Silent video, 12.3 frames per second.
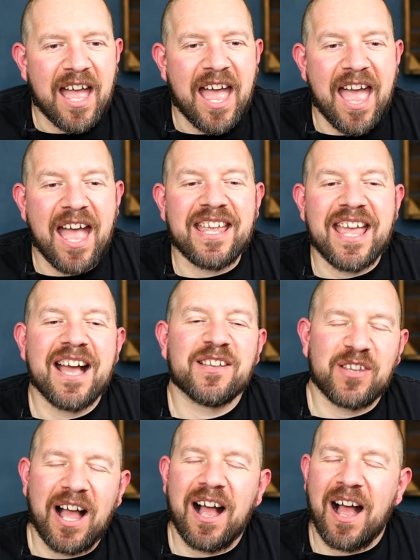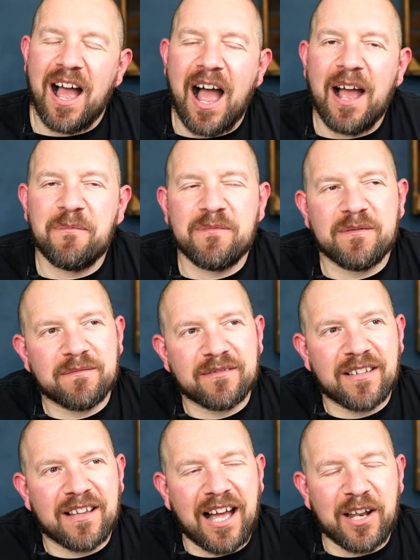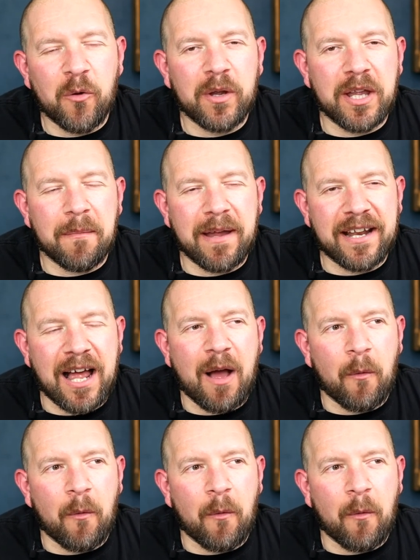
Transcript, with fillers: Uh, yes, I, I I know what you mean.